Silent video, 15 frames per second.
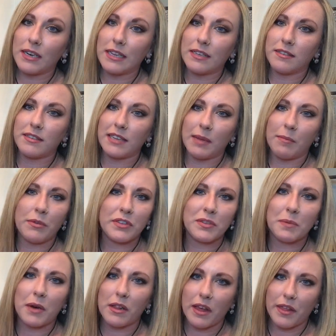And same with
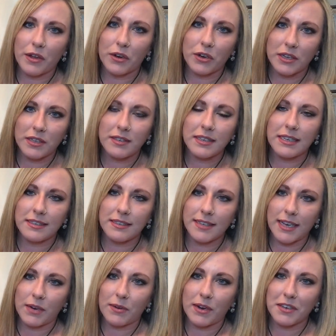small leather goods,
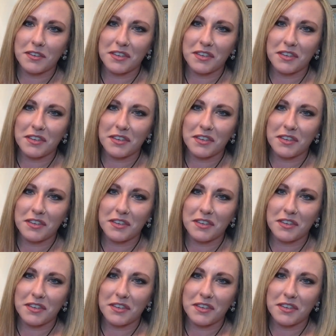etc.